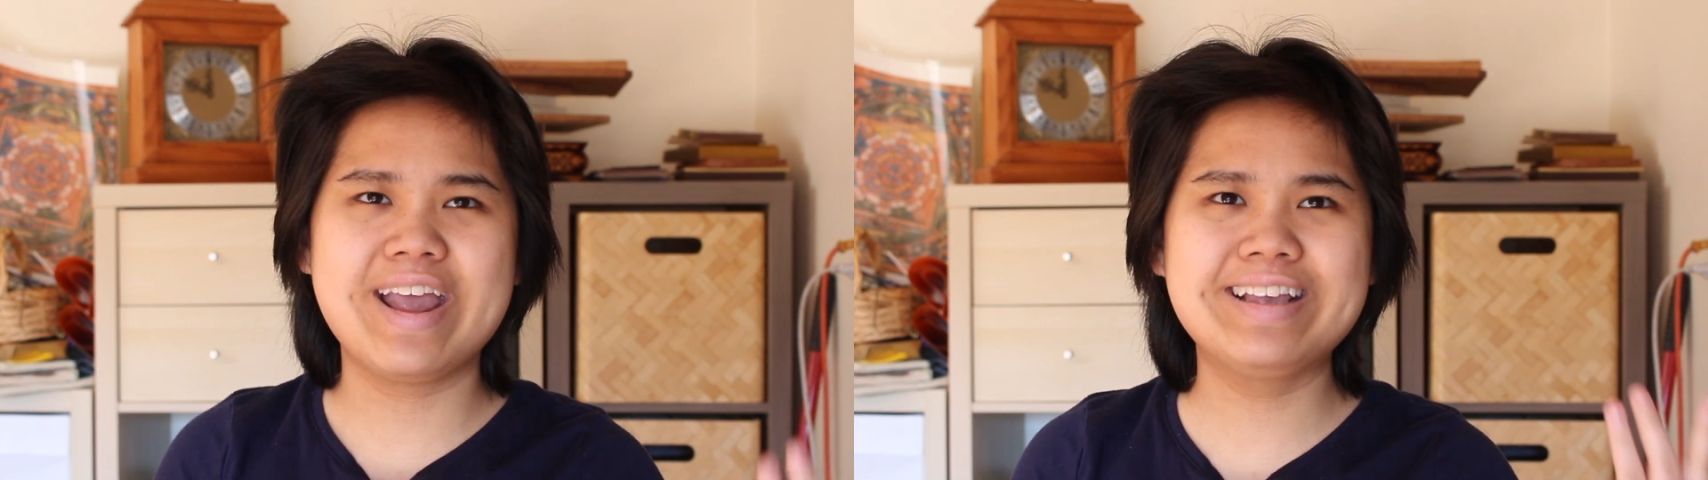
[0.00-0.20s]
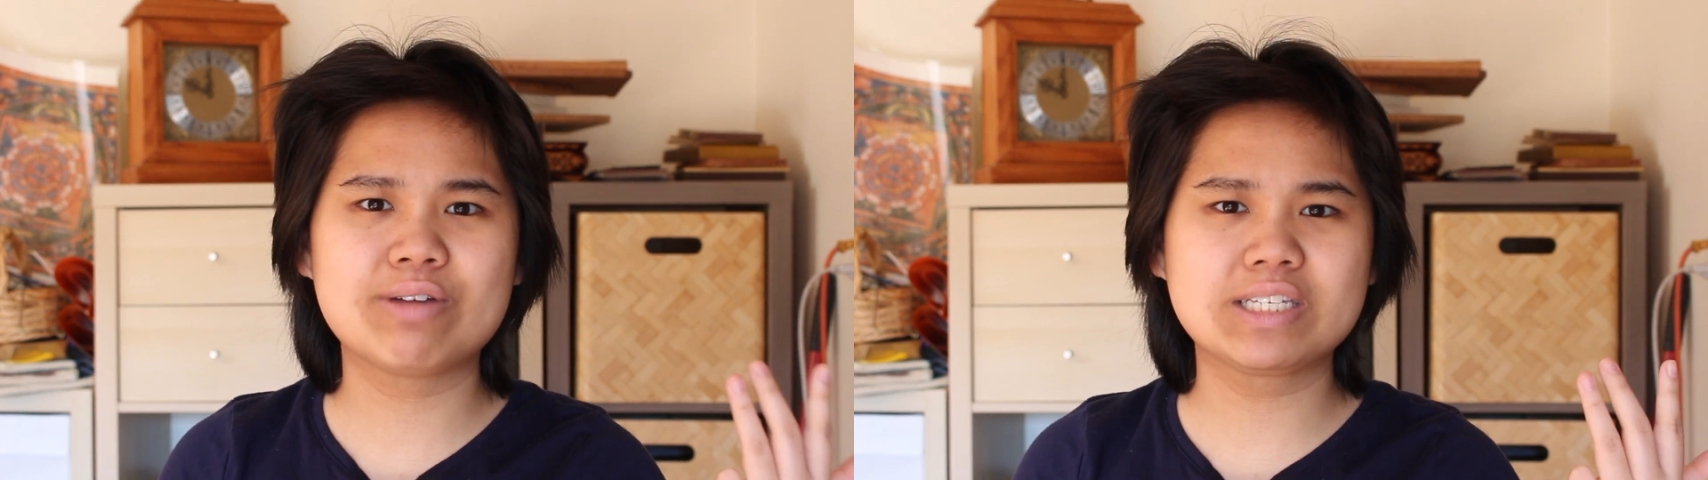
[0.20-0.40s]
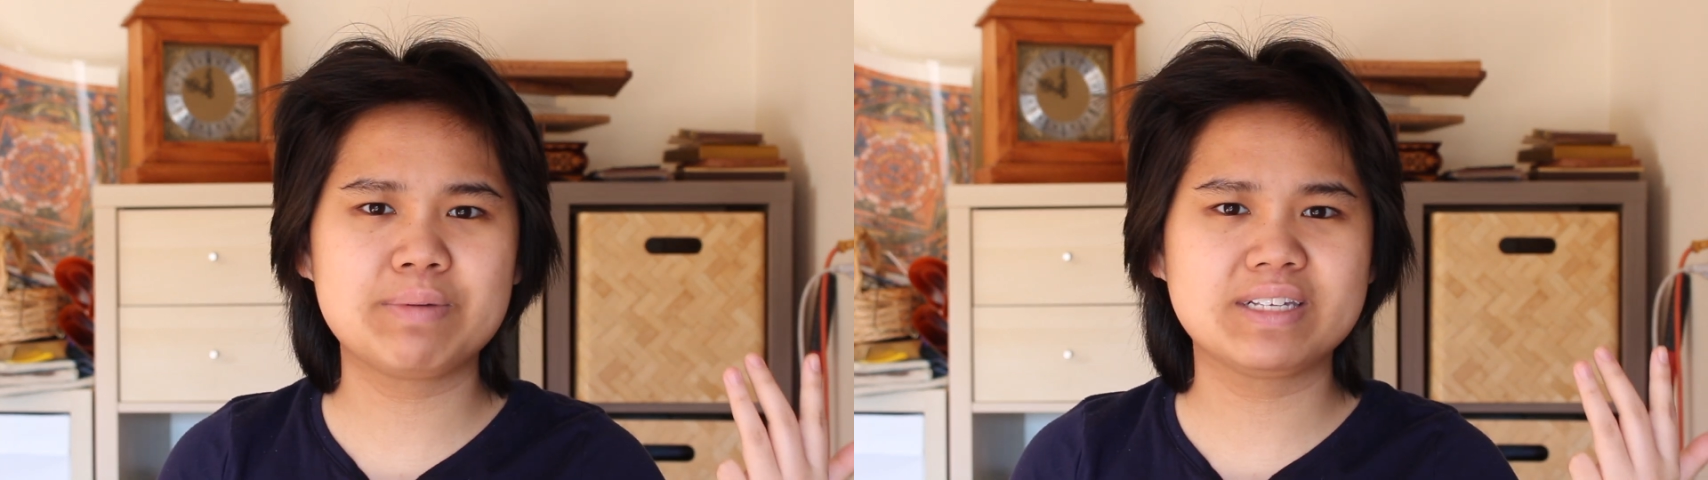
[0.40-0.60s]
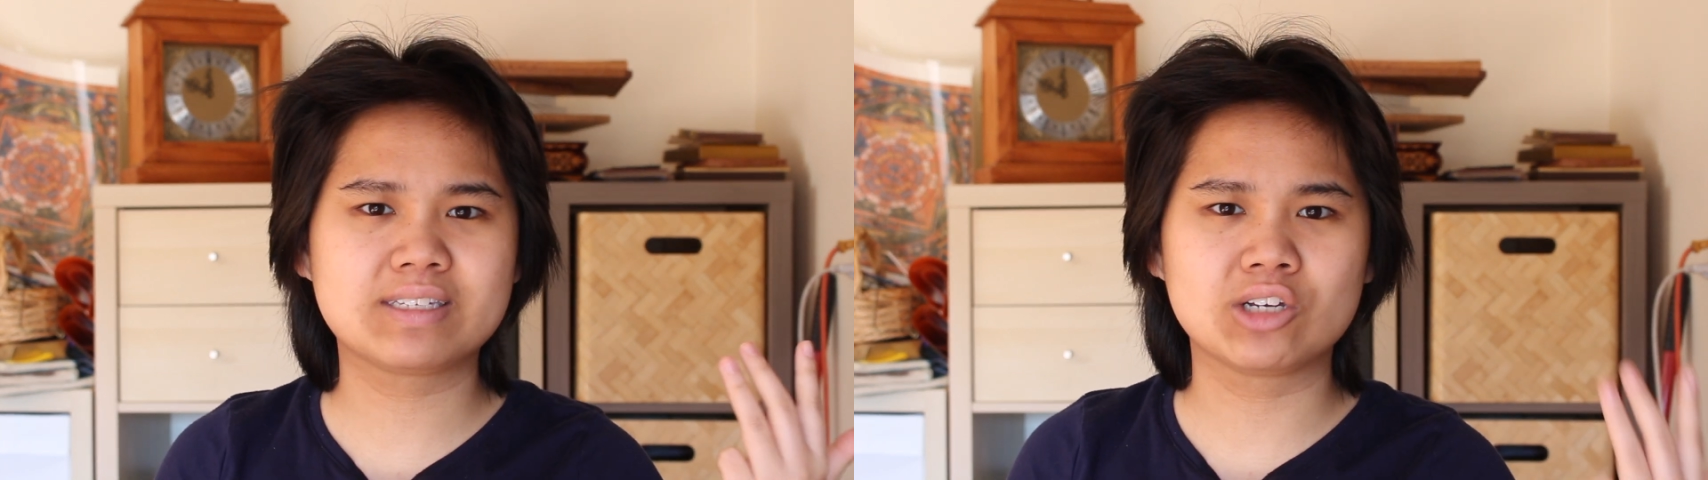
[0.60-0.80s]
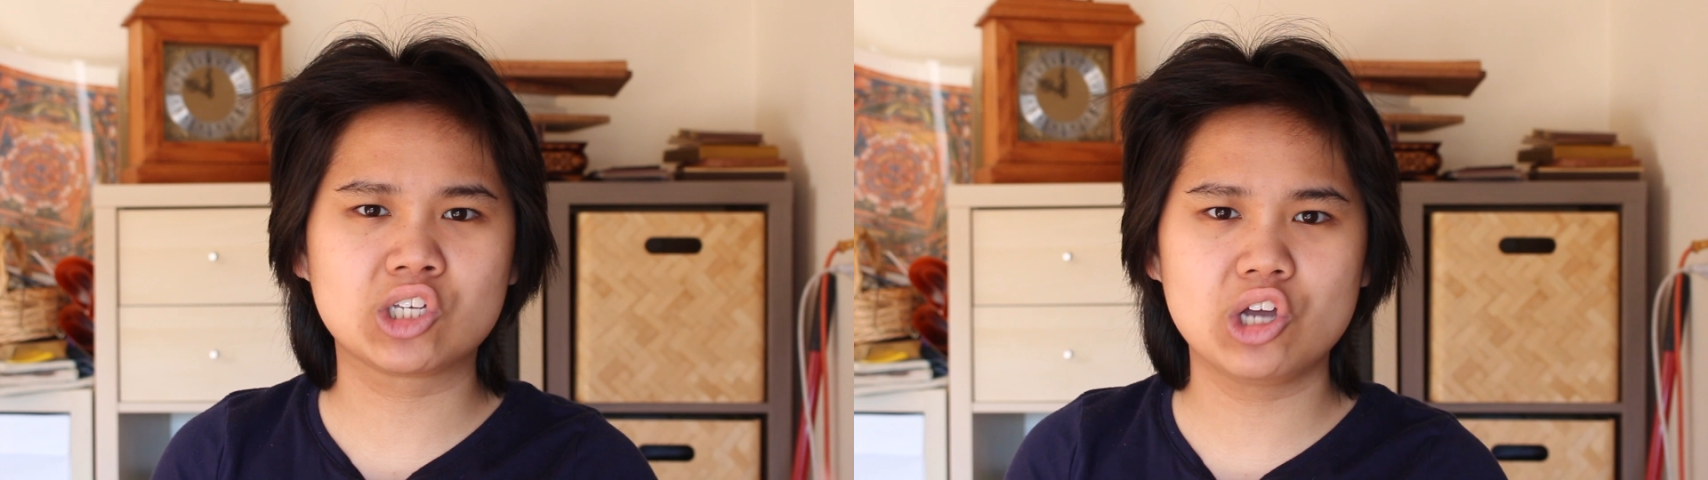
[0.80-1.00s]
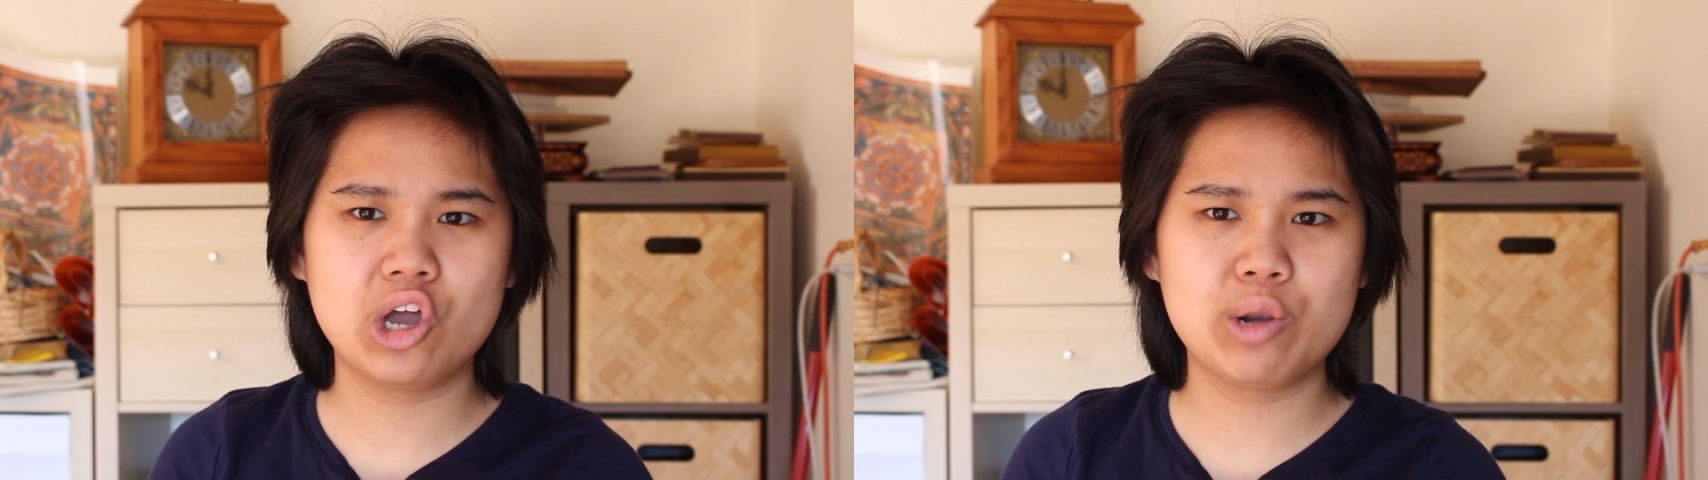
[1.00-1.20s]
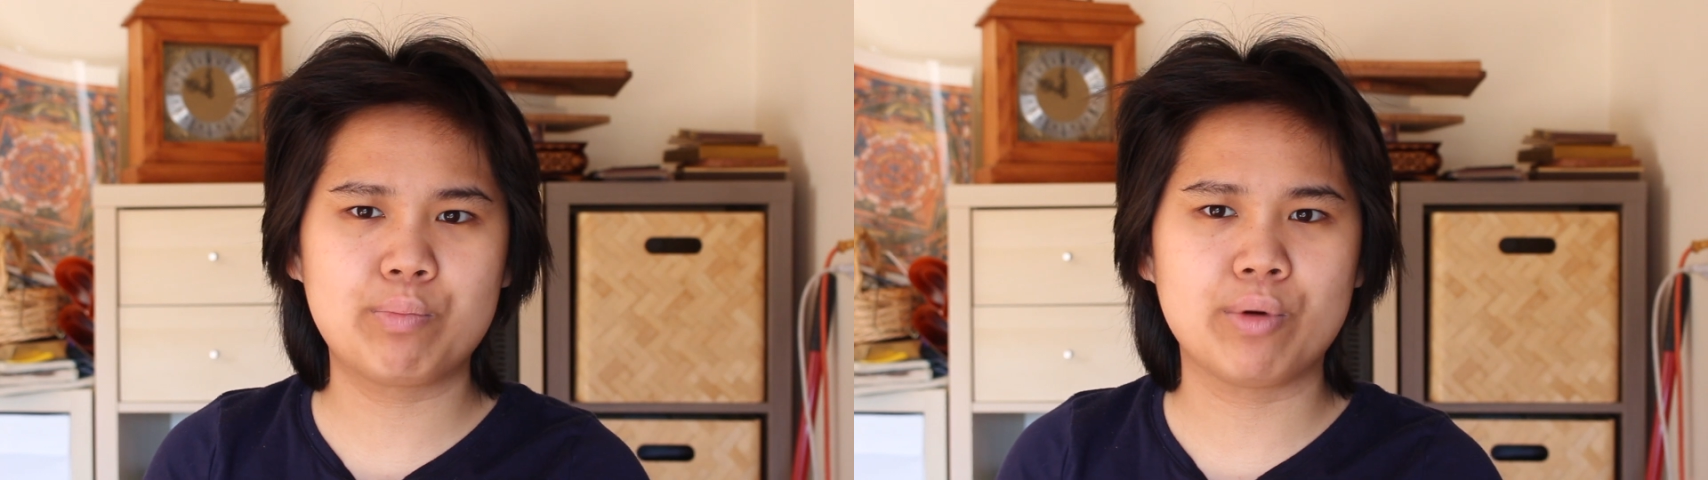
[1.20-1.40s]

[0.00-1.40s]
is the recipe still good,